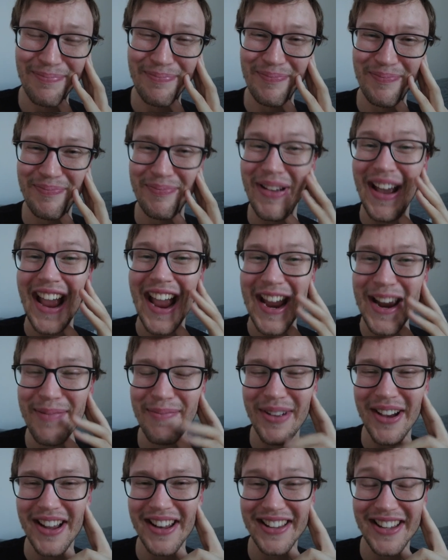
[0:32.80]
the
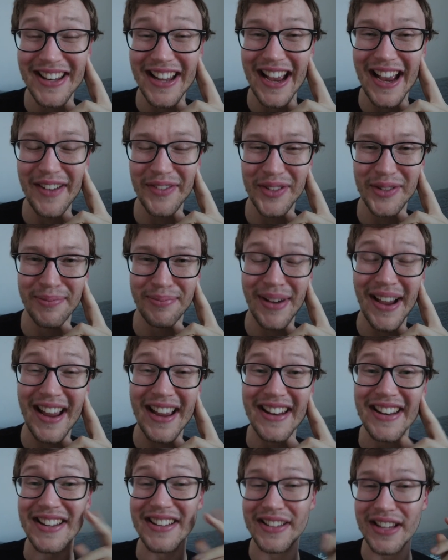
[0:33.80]
payment that I have to
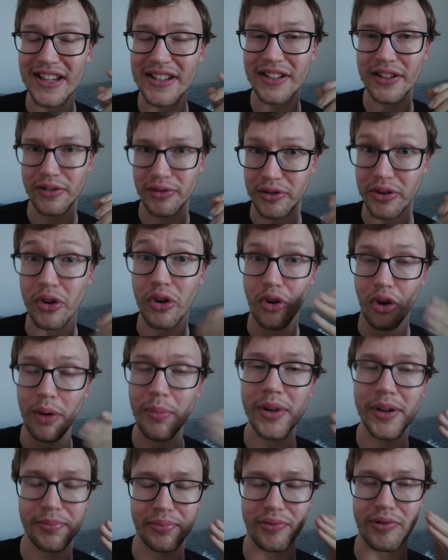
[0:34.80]
pay in addition to the
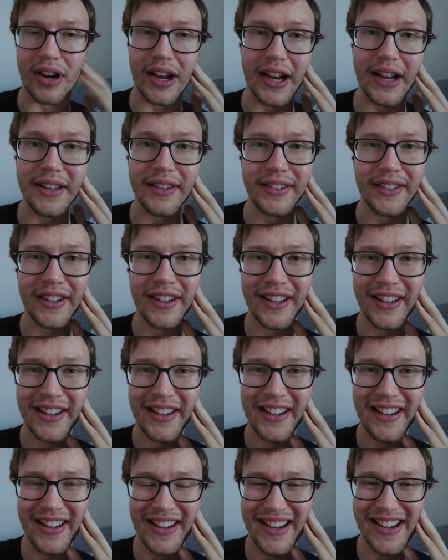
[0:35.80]
normal price
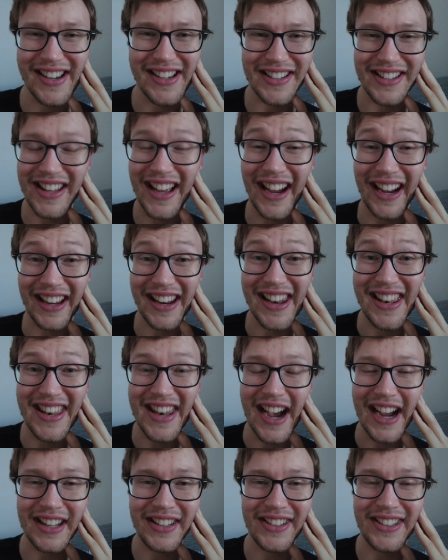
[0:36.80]
is like
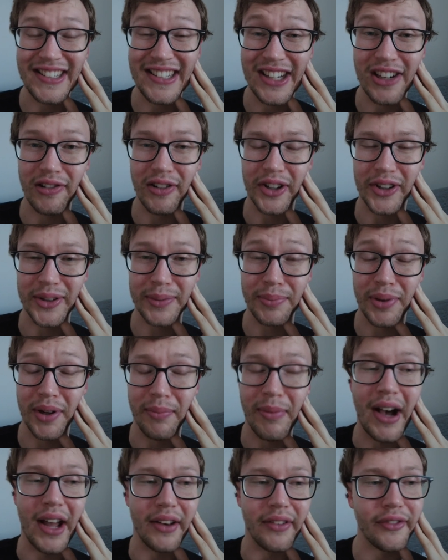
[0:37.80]
90 euros
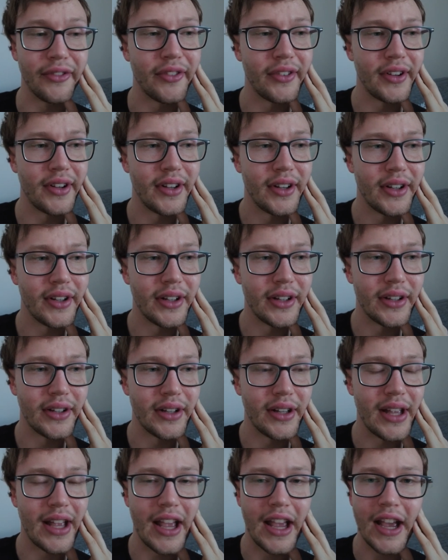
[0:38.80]
per month.
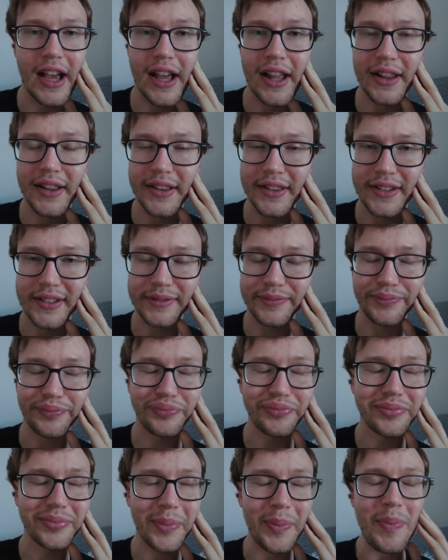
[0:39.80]
And
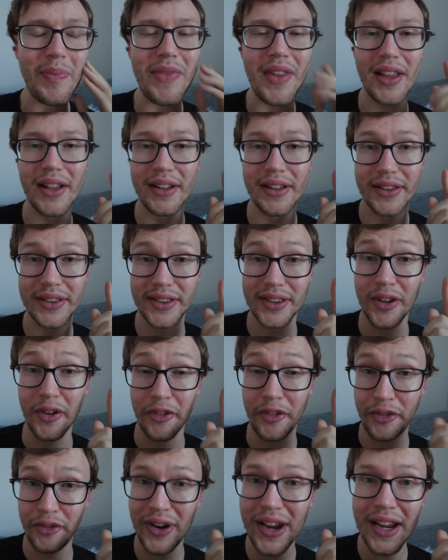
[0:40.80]

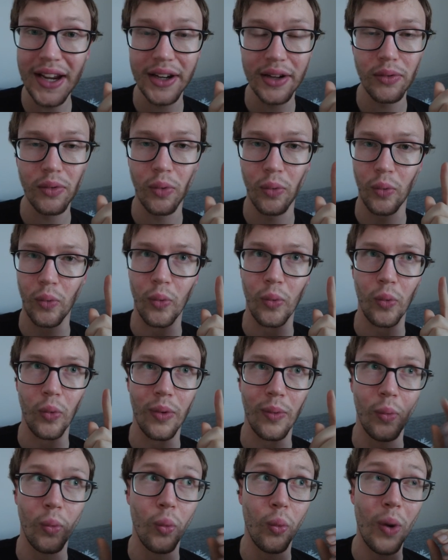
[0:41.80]
the thing
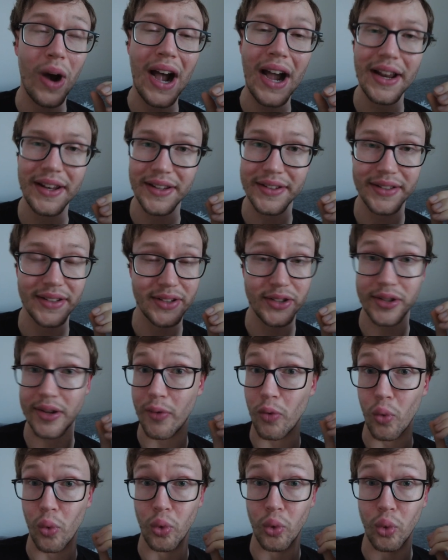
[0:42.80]
why this is
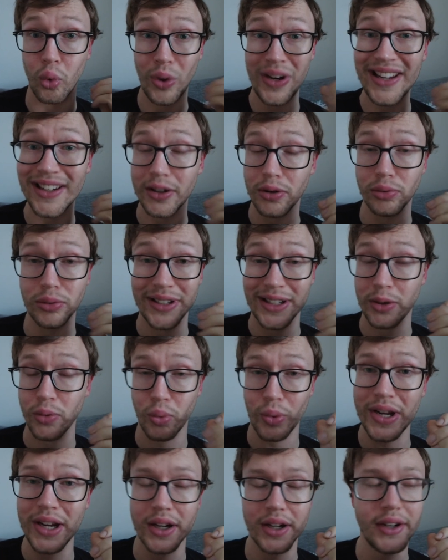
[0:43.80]
really, really
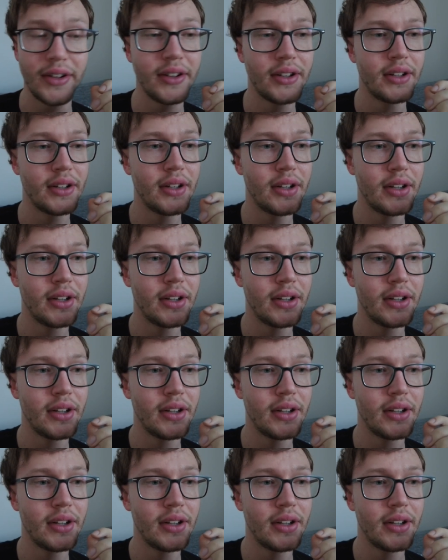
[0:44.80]
weird